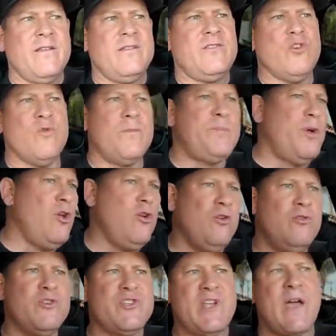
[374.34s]
doing
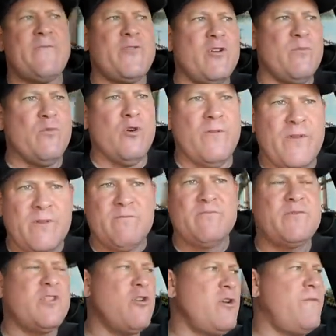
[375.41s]
pulls after you're
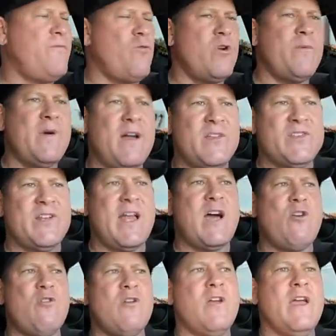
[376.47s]
moving 30, 40 miles an
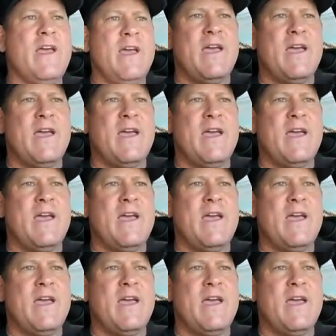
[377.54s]
hour.